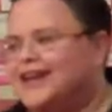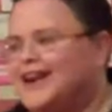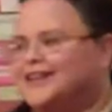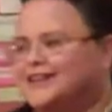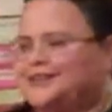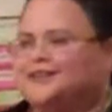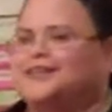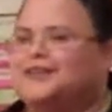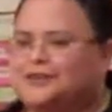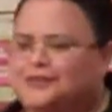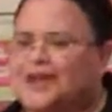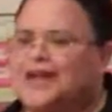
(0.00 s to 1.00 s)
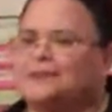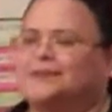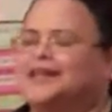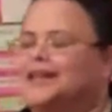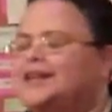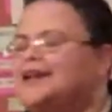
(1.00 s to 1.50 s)
colors in their
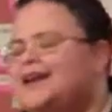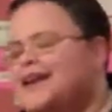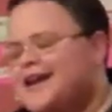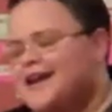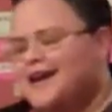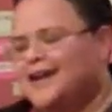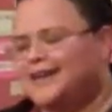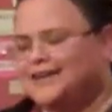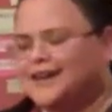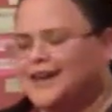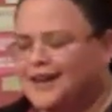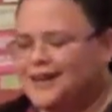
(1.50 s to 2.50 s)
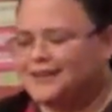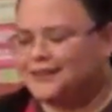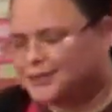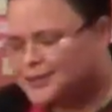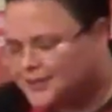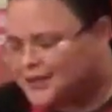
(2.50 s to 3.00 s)
family. It's
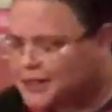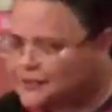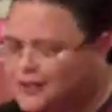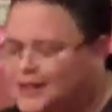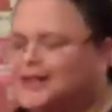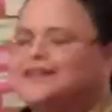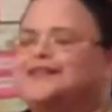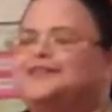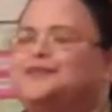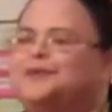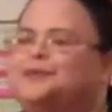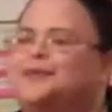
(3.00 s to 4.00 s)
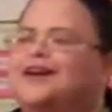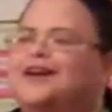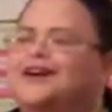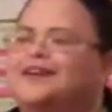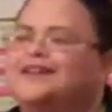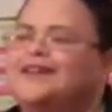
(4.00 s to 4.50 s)
so significant that she was
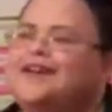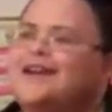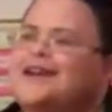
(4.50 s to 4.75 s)
brown,